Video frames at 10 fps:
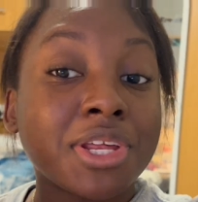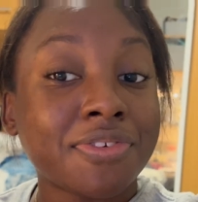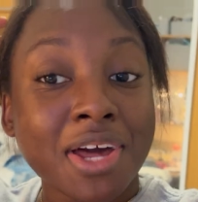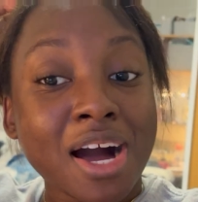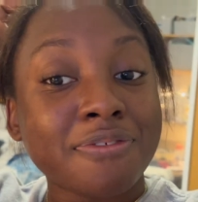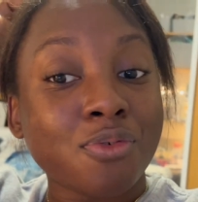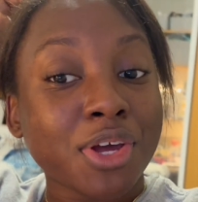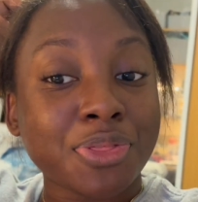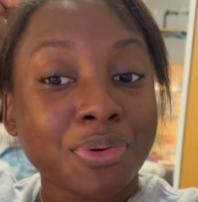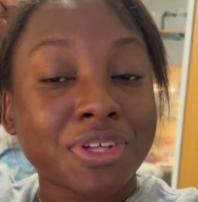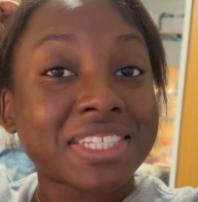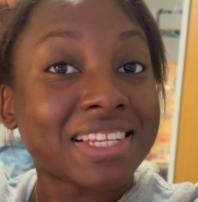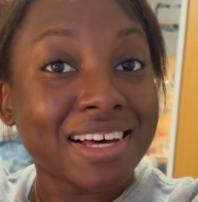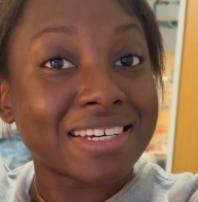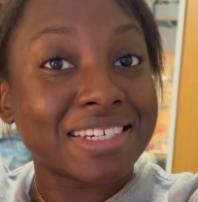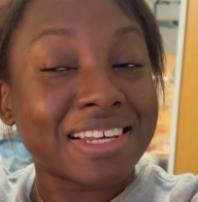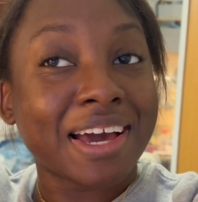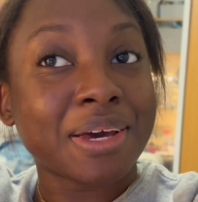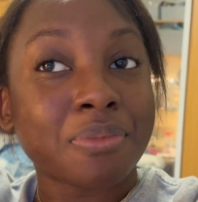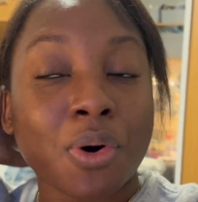even halfway through the slide.
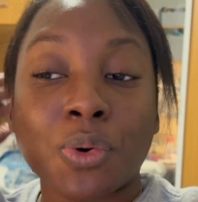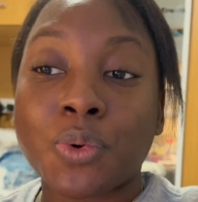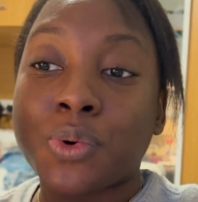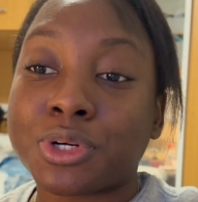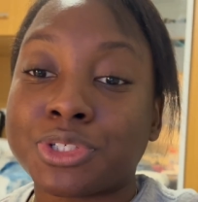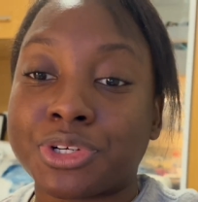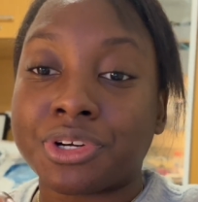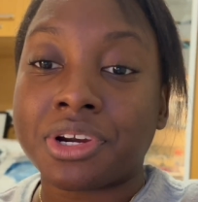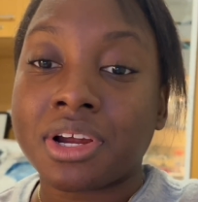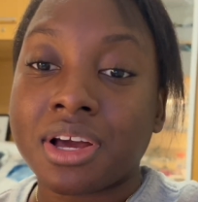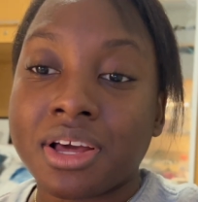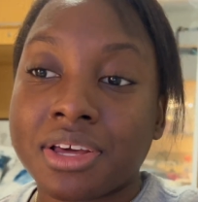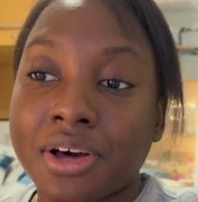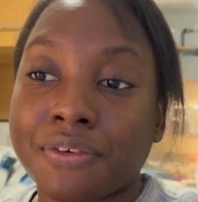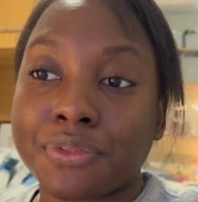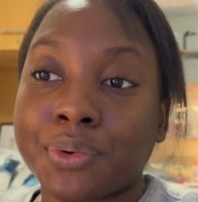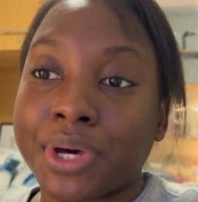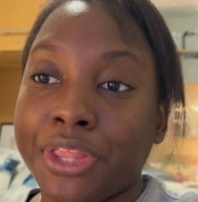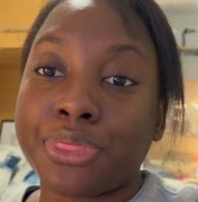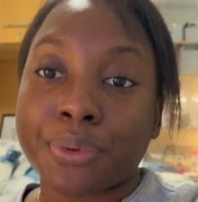I am 1/4 of the
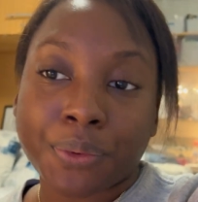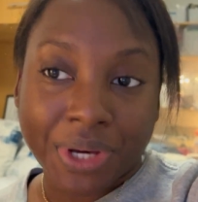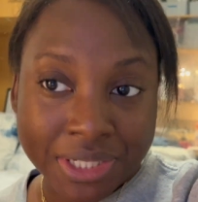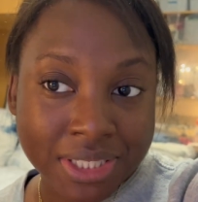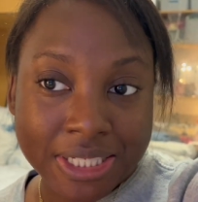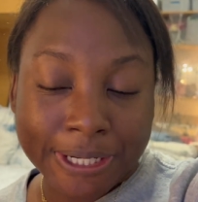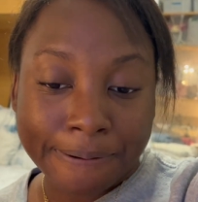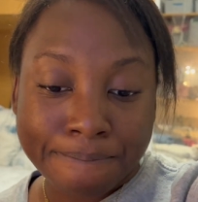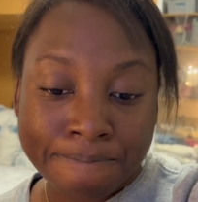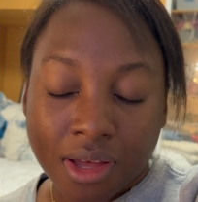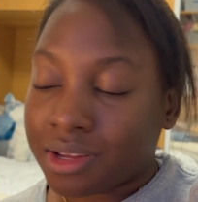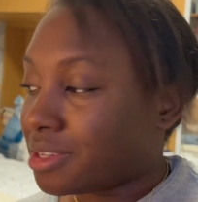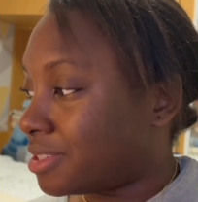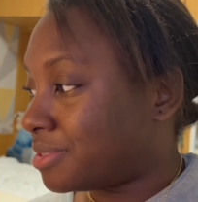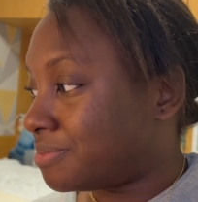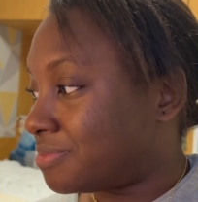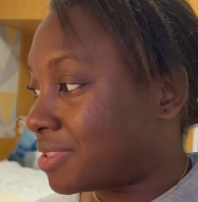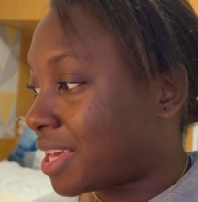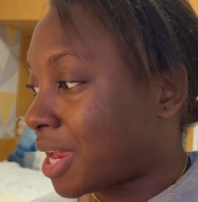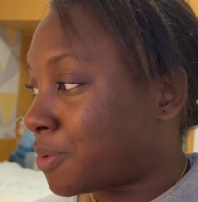way through it.
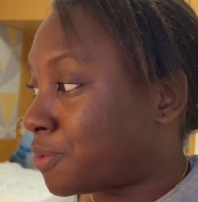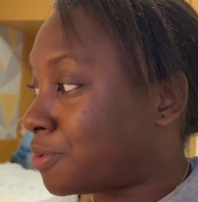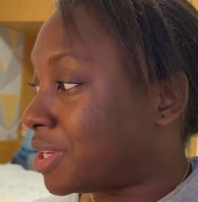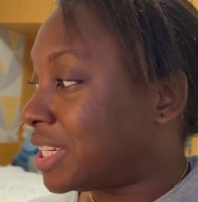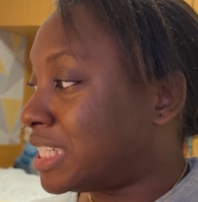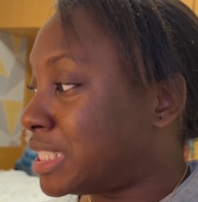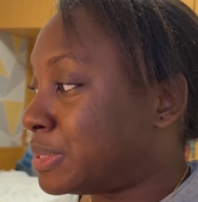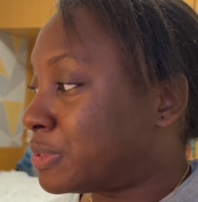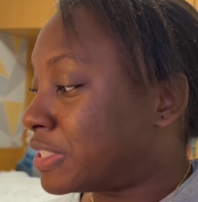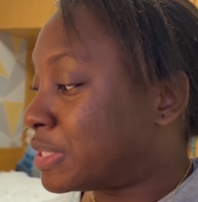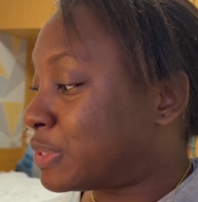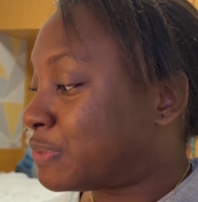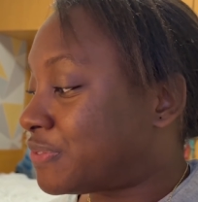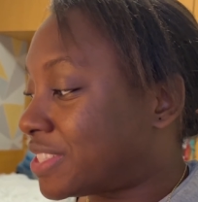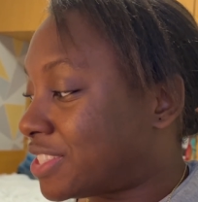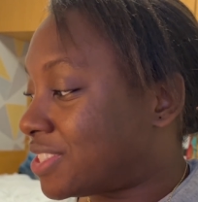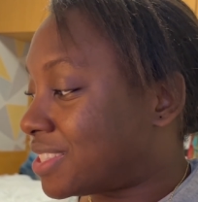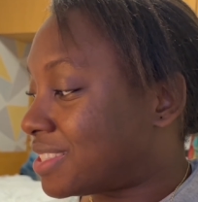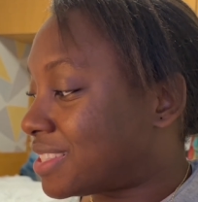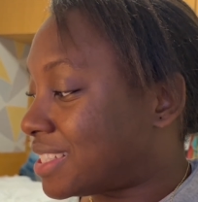And I really wanted to finish
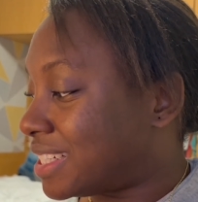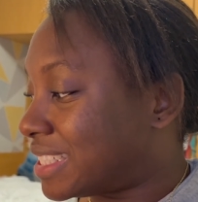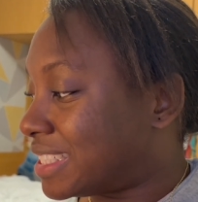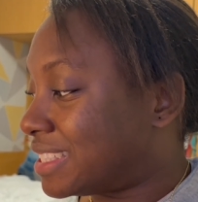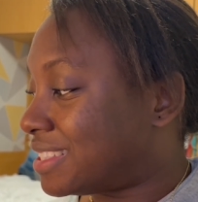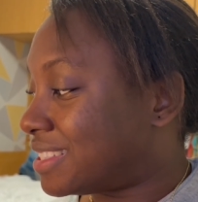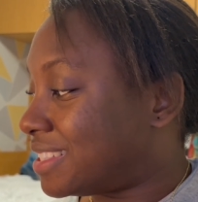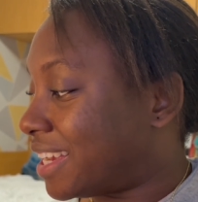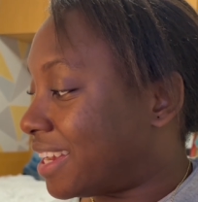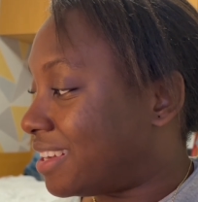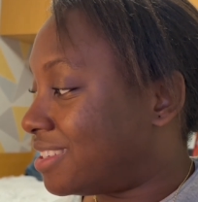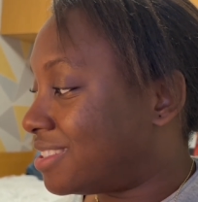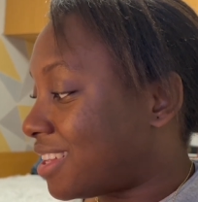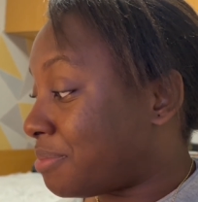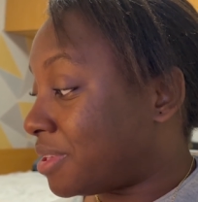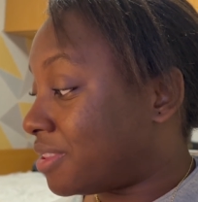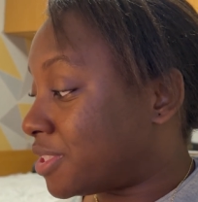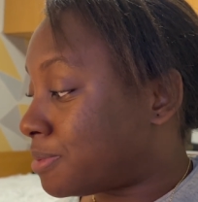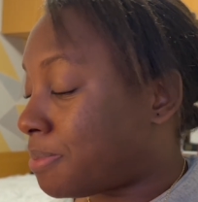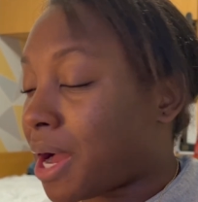this slide today. I mean,
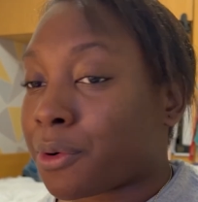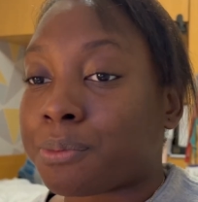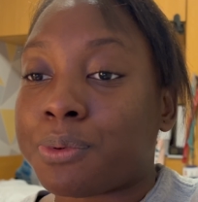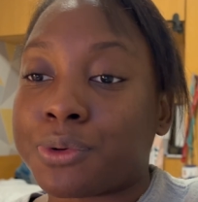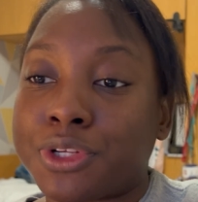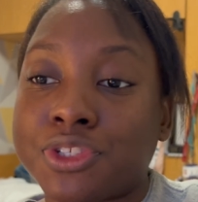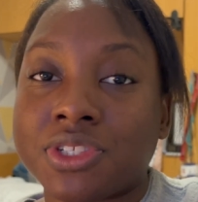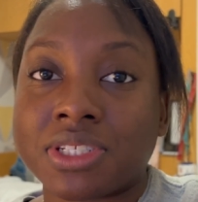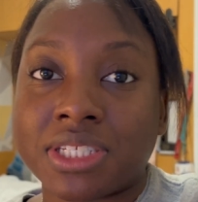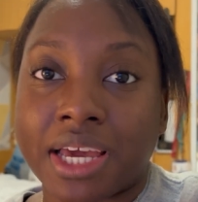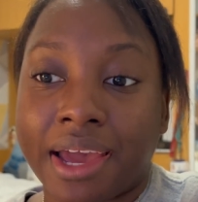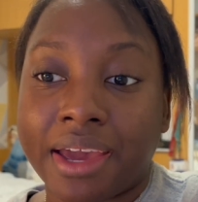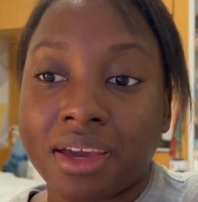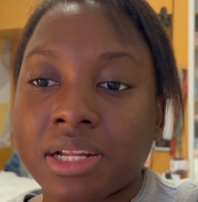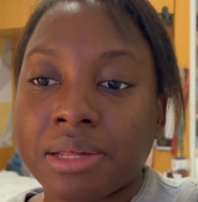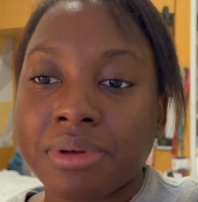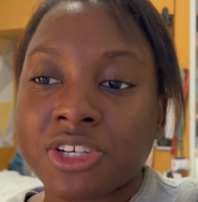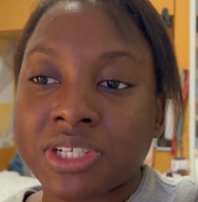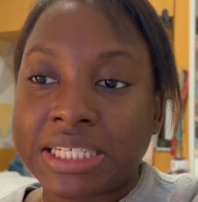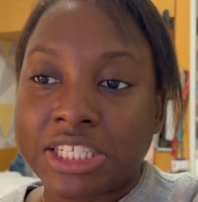this PowerPoint today. Let me
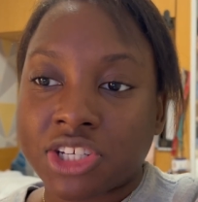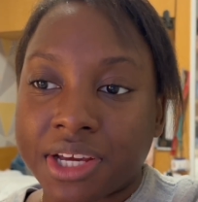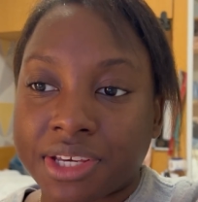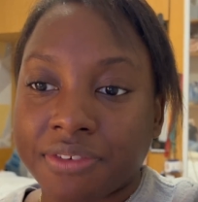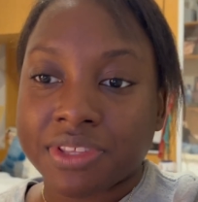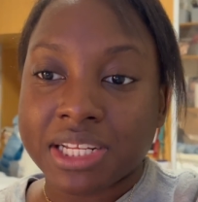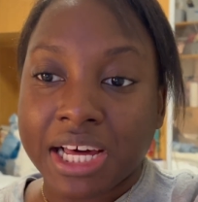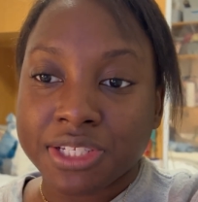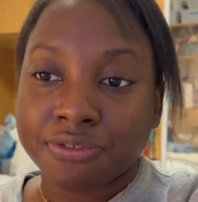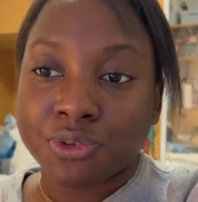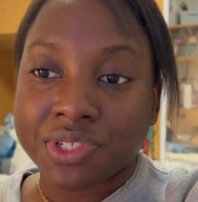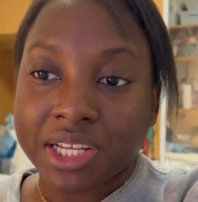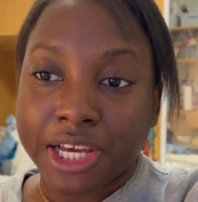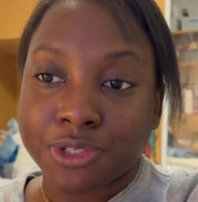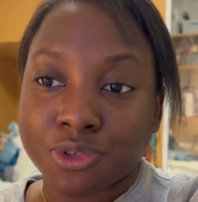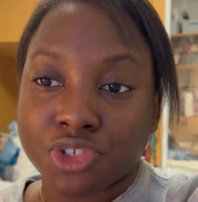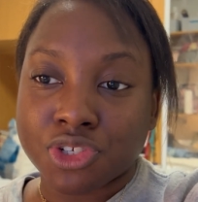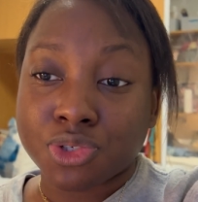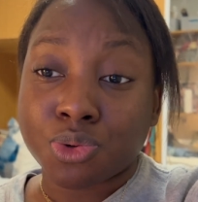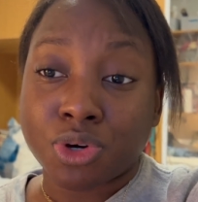actually check if the last few slides are
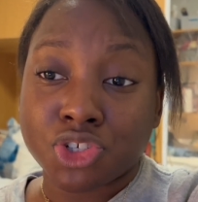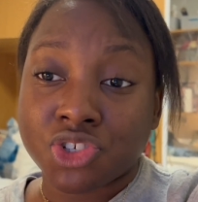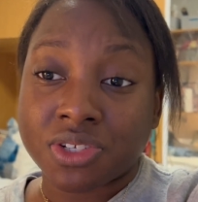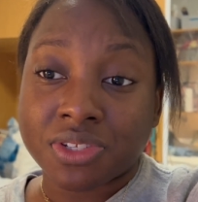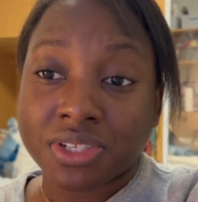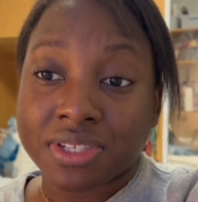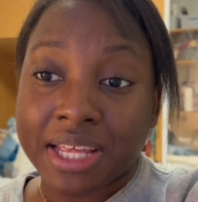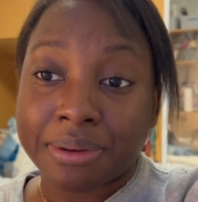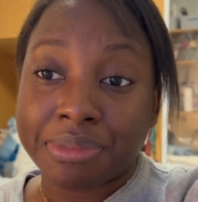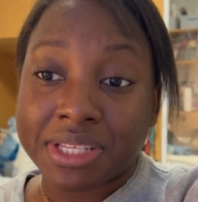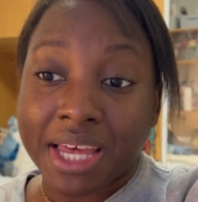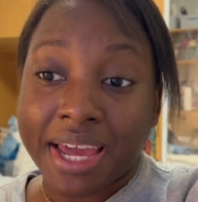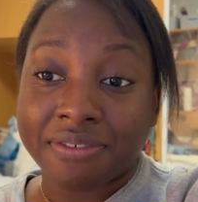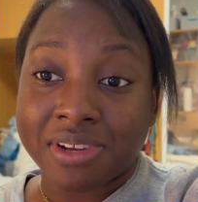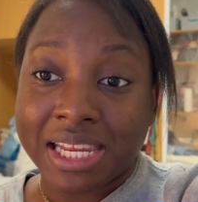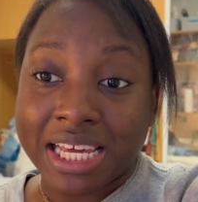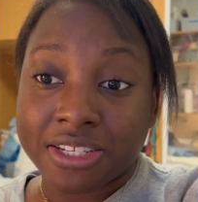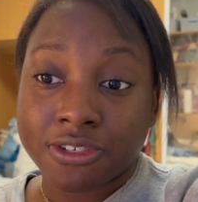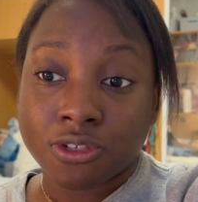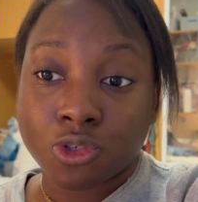just questions, because that means I have
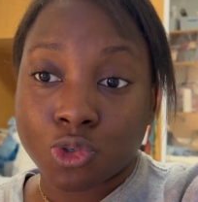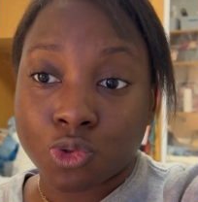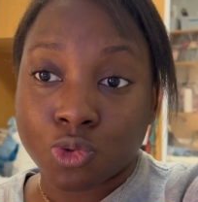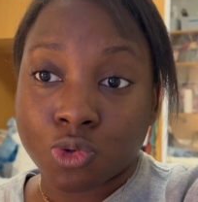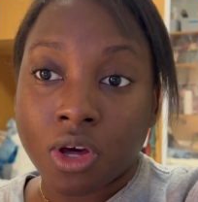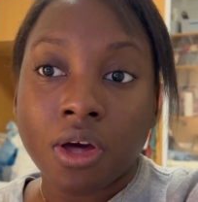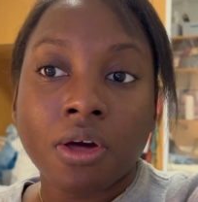less to...